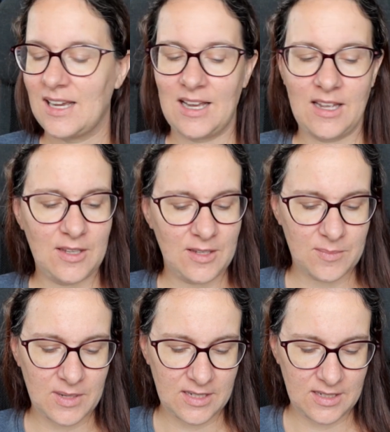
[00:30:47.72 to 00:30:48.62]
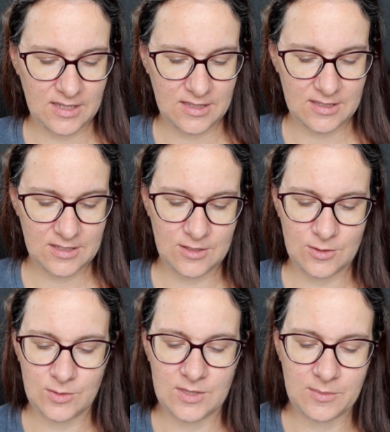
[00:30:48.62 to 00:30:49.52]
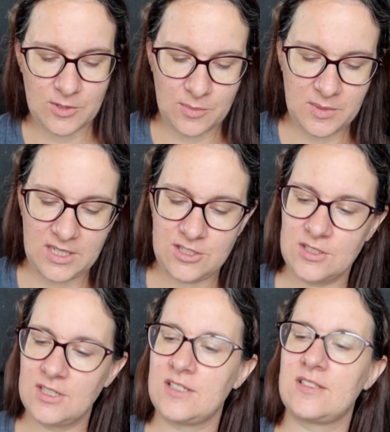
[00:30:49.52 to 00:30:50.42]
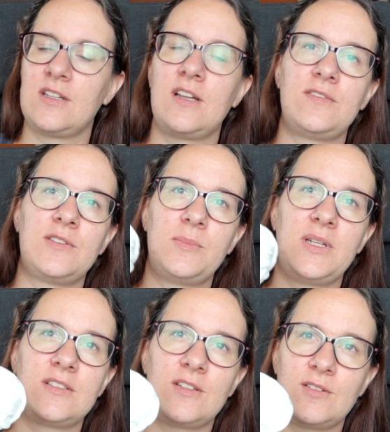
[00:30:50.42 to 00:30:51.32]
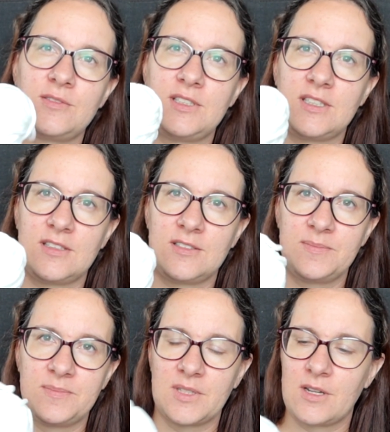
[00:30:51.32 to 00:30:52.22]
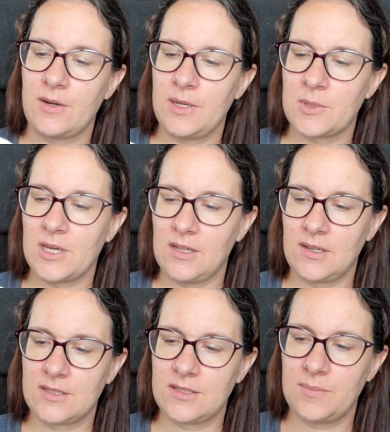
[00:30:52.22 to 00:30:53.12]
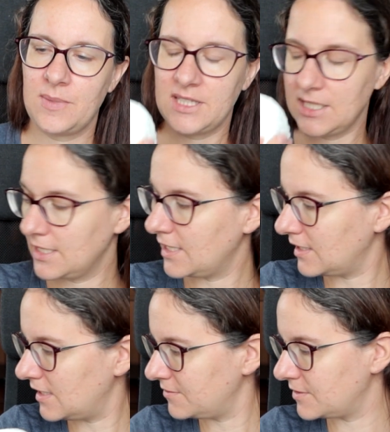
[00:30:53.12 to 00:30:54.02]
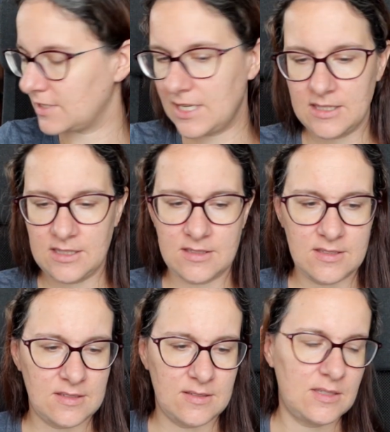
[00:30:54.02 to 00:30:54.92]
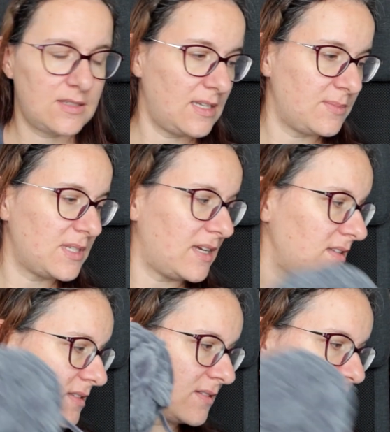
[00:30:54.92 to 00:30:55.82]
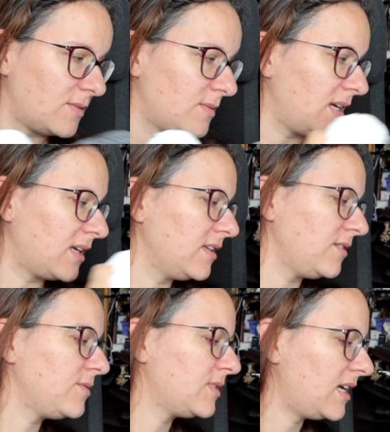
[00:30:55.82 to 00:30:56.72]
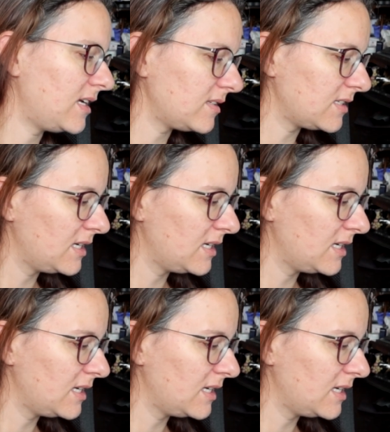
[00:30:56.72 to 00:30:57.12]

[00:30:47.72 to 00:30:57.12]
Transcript: I might do some combination. I still have a bit of the cream colored Betinka left, and it's the same size, so I can use that.